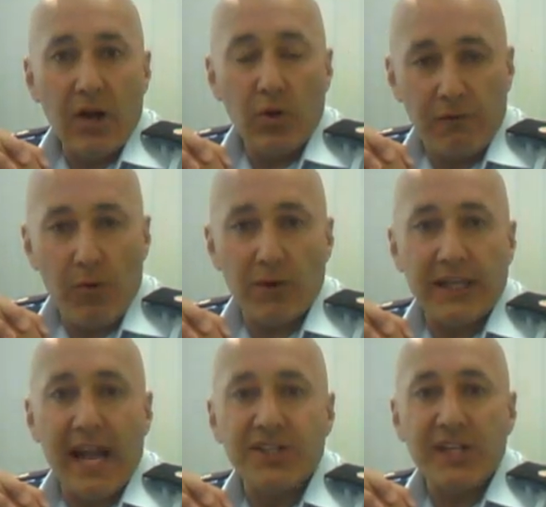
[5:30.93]
Look forward to
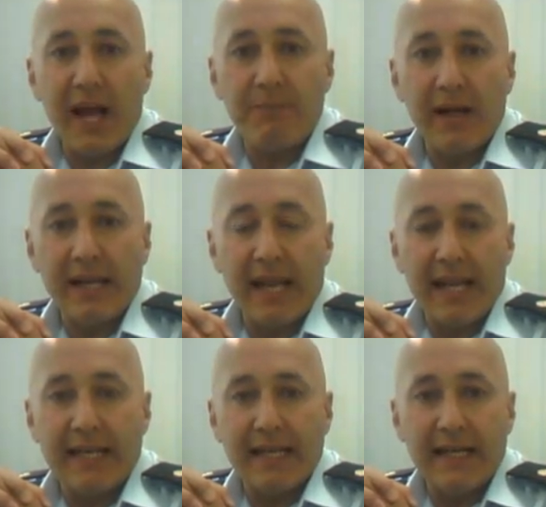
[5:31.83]
catching up
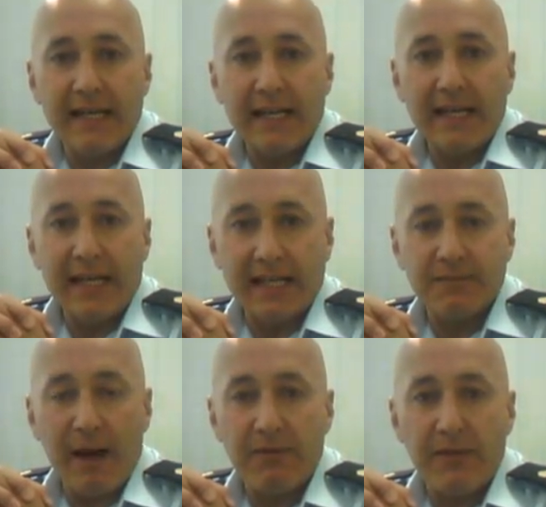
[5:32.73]
again next
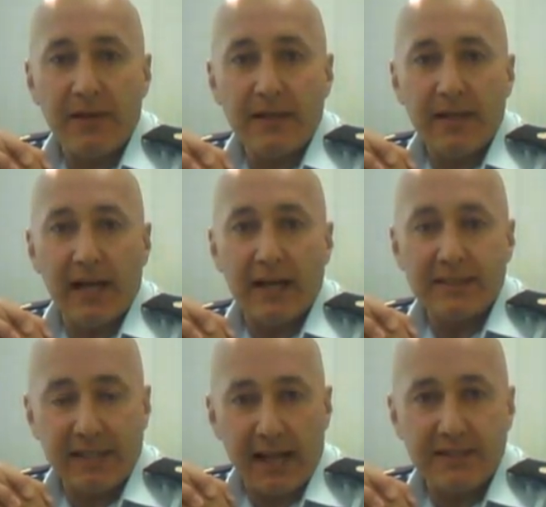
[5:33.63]
month.
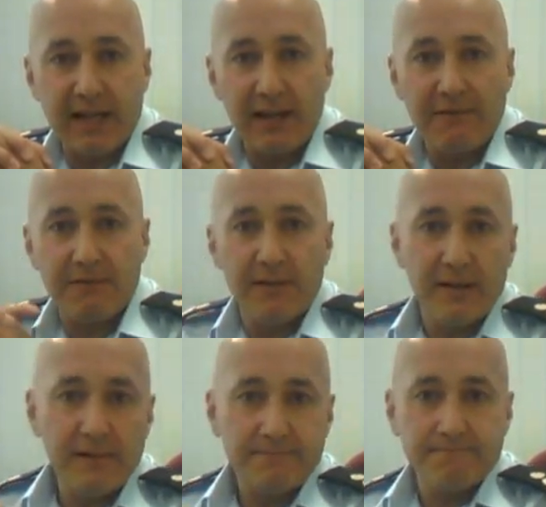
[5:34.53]
Stay safe
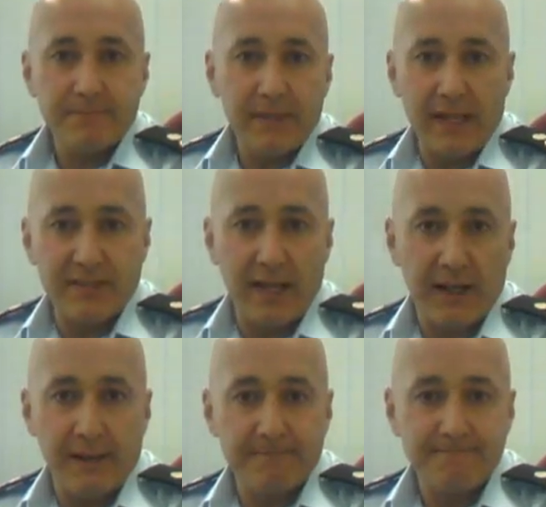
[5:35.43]
and take
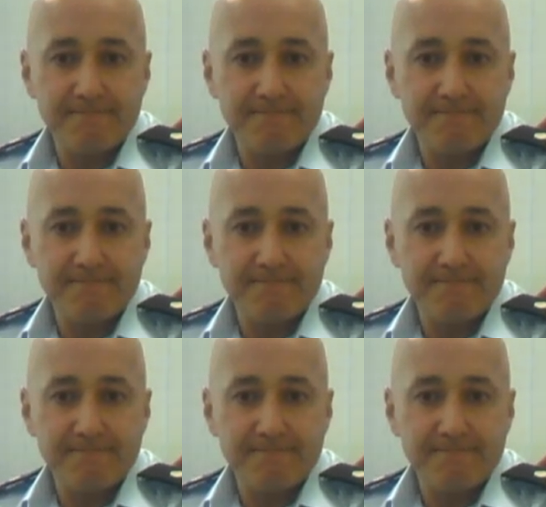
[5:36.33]
care.